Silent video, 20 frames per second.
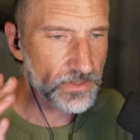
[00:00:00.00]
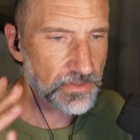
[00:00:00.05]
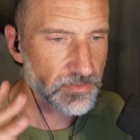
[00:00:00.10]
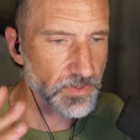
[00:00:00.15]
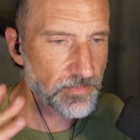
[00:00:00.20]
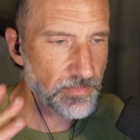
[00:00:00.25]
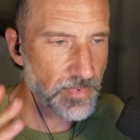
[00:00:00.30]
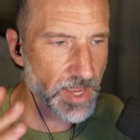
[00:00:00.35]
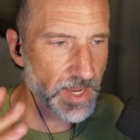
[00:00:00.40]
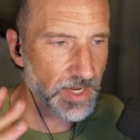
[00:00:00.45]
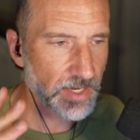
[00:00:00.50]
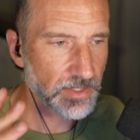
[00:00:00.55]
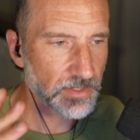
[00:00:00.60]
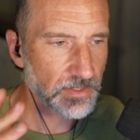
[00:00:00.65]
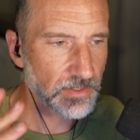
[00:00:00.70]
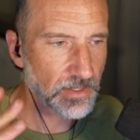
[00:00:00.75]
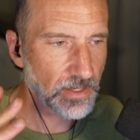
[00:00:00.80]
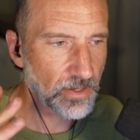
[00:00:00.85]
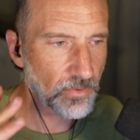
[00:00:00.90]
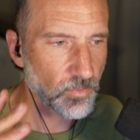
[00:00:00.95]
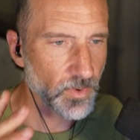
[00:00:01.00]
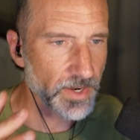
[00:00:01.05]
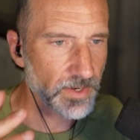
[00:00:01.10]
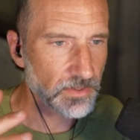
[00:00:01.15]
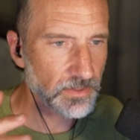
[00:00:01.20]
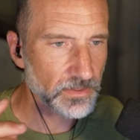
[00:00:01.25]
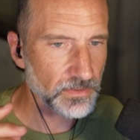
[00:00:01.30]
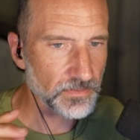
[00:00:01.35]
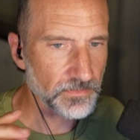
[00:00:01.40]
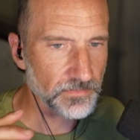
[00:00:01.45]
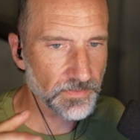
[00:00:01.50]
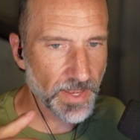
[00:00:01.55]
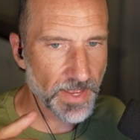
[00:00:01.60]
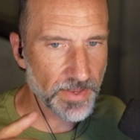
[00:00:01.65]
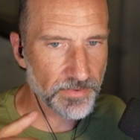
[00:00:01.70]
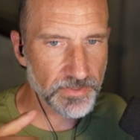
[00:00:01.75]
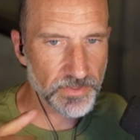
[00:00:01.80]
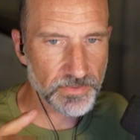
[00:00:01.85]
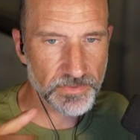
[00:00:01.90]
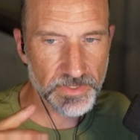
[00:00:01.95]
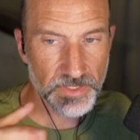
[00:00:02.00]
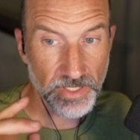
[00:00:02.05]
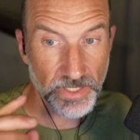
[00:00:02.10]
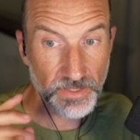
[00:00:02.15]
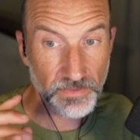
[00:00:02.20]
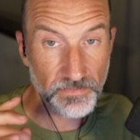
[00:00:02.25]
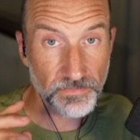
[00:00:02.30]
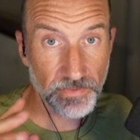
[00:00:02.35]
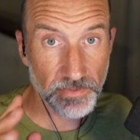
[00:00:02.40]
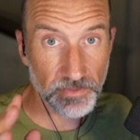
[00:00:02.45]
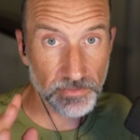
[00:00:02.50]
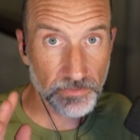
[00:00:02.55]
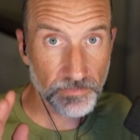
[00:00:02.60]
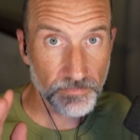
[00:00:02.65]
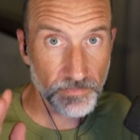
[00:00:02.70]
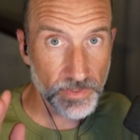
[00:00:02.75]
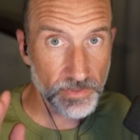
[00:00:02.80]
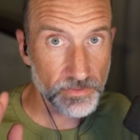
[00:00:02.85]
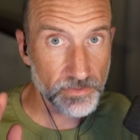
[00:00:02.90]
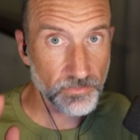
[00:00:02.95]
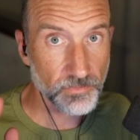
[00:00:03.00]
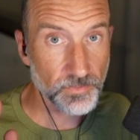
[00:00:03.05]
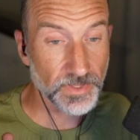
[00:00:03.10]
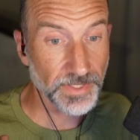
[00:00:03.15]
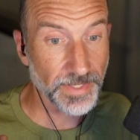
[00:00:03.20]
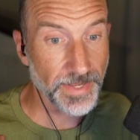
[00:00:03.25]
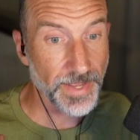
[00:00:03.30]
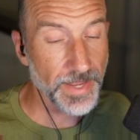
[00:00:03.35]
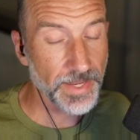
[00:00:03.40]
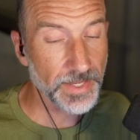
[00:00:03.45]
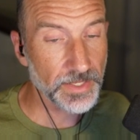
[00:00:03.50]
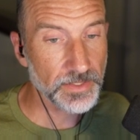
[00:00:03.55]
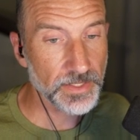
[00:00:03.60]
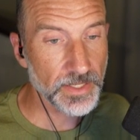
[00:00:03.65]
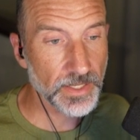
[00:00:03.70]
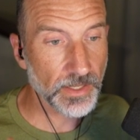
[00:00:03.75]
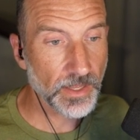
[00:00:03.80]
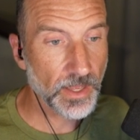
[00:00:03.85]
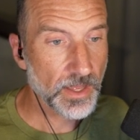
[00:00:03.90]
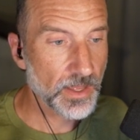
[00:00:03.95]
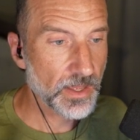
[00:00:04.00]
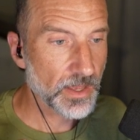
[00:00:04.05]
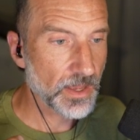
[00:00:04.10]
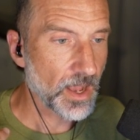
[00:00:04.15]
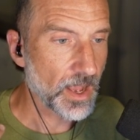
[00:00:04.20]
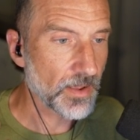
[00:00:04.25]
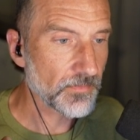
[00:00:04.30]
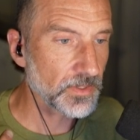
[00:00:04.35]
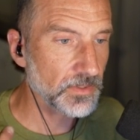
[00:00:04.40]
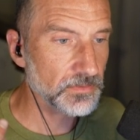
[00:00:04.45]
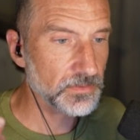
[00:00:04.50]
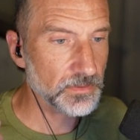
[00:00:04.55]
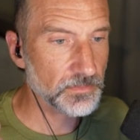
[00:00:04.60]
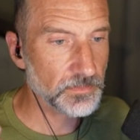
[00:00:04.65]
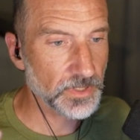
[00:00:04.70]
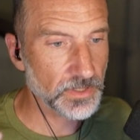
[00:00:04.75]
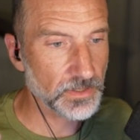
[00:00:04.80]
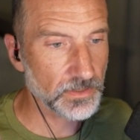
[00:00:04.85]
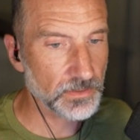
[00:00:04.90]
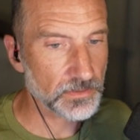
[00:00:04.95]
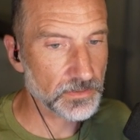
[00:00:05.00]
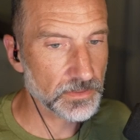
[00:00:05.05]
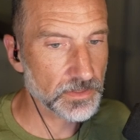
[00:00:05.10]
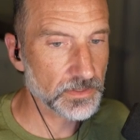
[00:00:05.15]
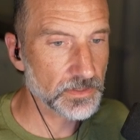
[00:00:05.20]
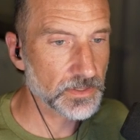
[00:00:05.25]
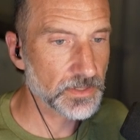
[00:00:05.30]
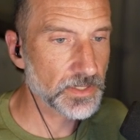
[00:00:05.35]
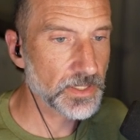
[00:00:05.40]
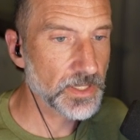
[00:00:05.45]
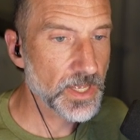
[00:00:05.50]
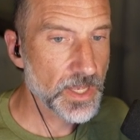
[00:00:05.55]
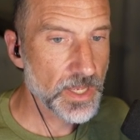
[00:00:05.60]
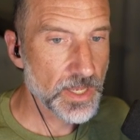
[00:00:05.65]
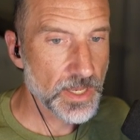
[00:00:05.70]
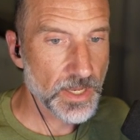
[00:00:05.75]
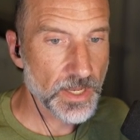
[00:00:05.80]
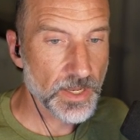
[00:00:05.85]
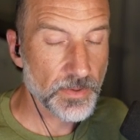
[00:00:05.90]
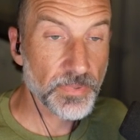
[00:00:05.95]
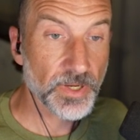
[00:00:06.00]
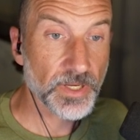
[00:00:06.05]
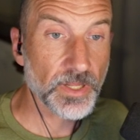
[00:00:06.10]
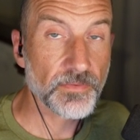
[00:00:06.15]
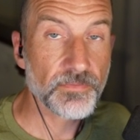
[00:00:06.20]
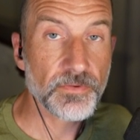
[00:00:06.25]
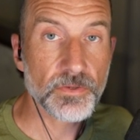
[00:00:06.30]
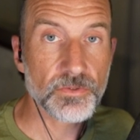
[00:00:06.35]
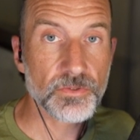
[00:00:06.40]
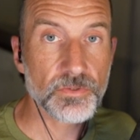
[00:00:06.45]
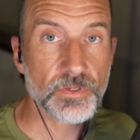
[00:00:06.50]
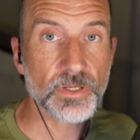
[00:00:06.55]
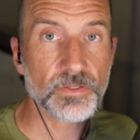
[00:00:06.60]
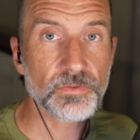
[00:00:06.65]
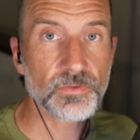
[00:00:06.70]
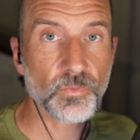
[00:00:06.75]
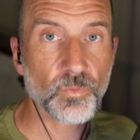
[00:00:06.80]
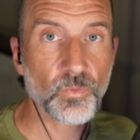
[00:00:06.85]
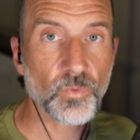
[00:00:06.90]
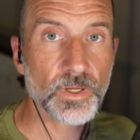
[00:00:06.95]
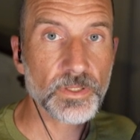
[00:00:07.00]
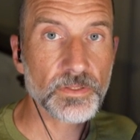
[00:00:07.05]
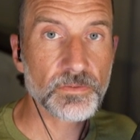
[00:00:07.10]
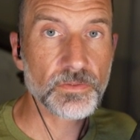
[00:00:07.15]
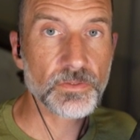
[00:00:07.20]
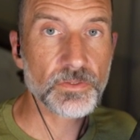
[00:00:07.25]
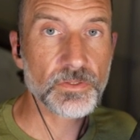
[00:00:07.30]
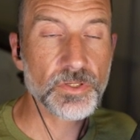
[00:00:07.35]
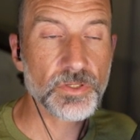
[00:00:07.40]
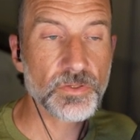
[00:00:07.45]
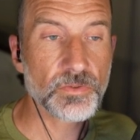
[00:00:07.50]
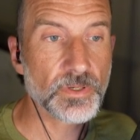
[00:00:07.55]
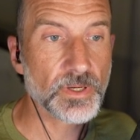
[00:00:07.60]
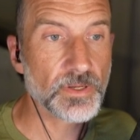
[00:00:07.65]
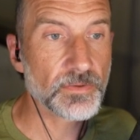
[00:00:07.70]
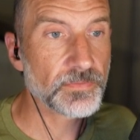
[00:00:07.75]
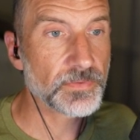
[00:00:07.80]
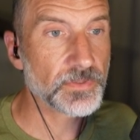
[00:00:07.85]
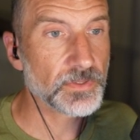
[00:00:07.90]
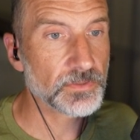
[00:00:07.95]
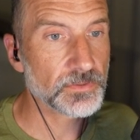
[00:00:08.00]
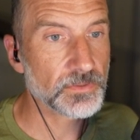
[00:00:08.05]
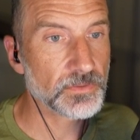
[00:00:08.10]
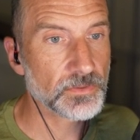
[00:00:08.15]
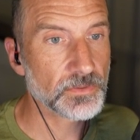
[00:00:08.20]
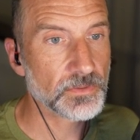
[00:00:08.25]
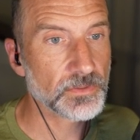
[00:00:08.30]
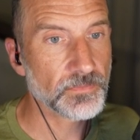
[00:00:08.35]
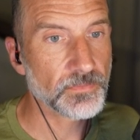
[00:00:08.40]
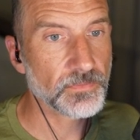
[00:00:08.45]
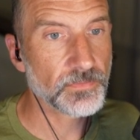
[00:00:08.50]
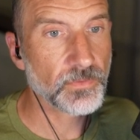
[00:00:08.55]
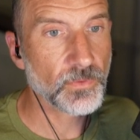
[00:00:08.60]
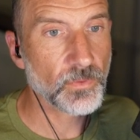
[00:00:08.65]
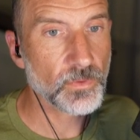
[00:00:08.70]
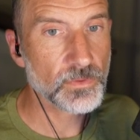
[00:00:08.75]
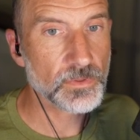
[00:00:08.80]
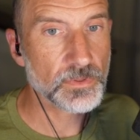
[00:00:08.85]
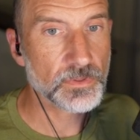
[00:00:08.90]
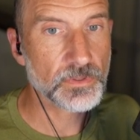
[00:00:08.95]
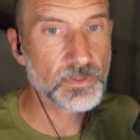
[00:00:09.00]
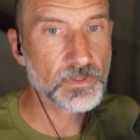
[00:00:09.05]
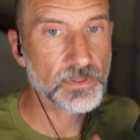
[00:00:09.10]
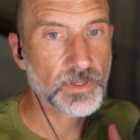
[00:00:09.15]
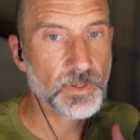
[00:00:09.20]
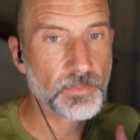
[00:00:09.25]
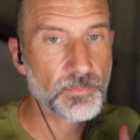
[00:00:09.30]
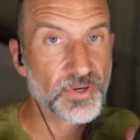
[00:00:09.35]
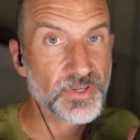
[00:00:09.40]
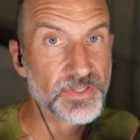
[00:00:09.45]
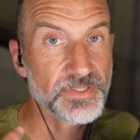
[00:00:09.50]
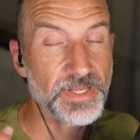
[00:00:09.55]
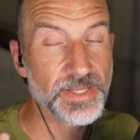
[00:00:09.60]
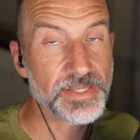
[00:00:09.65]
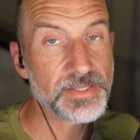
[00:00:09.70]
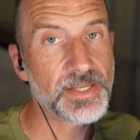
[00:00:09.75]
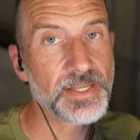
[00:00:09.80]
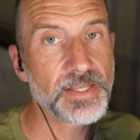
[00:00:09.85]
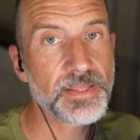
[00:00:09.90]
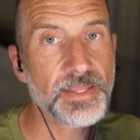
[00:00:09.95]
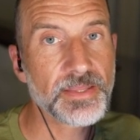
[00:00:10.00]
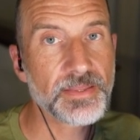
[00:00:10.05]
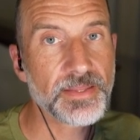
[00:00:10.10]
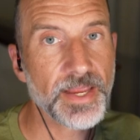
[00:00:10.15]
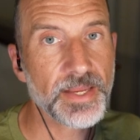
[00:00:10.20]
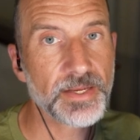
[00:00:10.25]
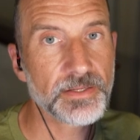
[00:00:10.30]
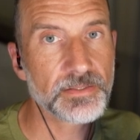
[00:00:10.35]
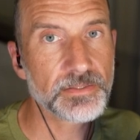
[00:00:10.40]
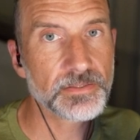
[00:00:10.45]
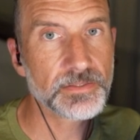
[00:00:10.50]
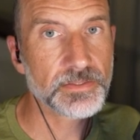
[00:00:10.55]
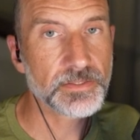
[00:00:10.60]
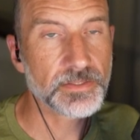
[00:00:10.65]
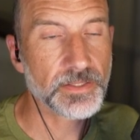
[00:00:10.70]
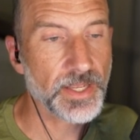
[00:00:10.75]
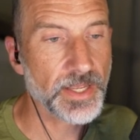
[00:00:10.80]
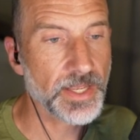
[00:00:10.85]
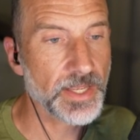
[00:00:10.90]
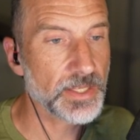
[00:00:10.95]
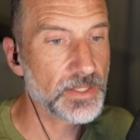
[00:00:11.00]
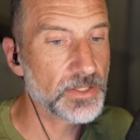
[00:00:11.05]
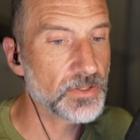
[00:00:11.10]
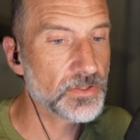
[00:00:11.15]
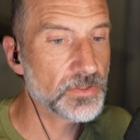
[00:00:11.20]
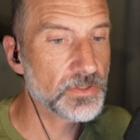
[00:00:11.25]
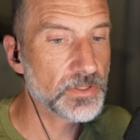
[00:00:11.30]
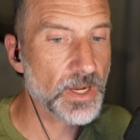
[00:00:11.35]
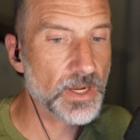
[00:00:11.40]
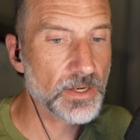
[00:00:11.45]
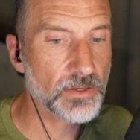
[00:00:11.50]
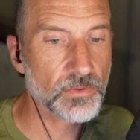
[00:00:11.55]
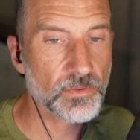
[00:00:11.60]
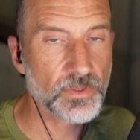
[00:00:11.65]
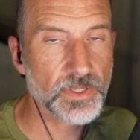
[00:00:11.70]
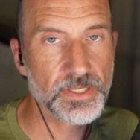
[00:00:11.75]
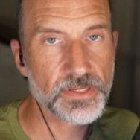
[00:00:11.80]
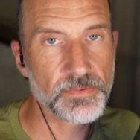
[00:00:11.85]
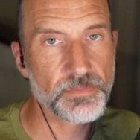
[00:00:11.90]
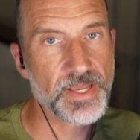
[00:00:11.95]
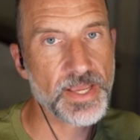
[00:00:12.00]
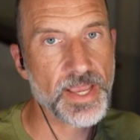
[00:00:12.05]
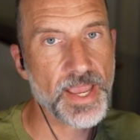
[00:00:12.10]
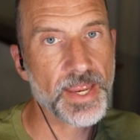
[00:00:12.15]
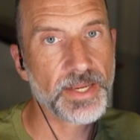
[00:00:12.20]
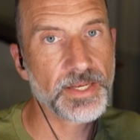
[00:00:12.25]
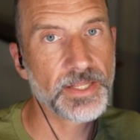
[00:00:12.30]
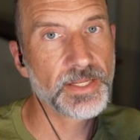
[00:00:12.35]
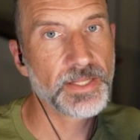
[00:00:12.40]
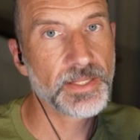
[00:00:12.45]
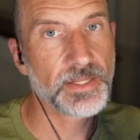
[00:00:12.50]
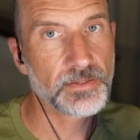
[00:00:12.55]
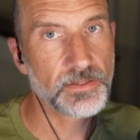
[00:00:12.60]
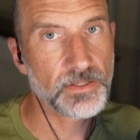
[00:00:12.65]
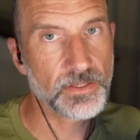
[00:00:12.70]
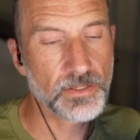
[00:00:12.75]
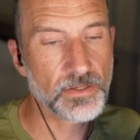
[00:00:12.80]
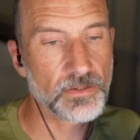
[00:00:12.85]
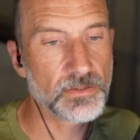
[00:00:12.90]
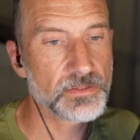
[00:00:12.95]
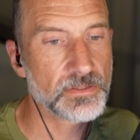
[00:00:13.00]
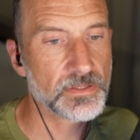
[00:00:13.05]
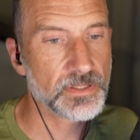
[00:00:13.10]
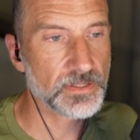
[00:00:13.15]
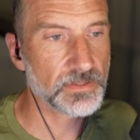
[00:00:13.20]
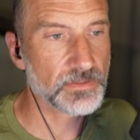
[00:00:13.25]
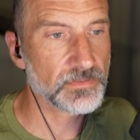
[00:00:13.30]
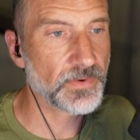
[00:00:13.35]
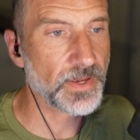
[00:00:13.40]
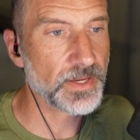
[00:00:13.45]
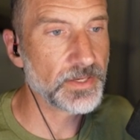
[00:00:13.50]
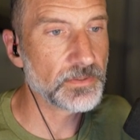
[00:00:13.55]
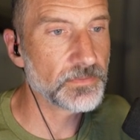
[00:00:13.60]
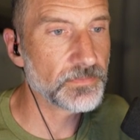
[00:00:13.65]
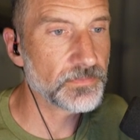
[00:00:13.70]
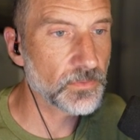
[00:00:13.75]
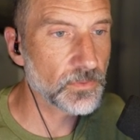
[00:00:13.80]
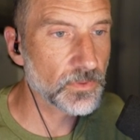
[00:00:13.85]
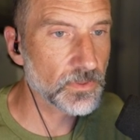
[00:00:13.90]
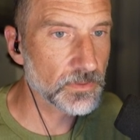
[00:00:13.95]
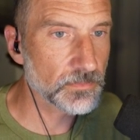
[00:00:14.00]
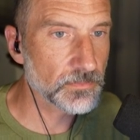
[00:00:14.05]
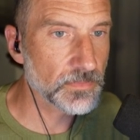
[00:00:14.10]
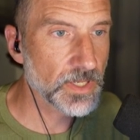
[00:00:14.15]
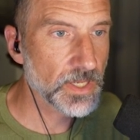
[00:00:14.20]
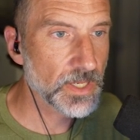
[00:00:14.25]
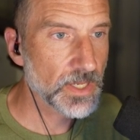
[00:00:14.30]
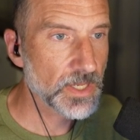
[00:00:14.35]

to remain aware of, as you've seen, filter views are really handy. I've used them. I think they're good. But if you just want to do a filter for presenting the data and you're not going to be editing it, you know it's in its final form,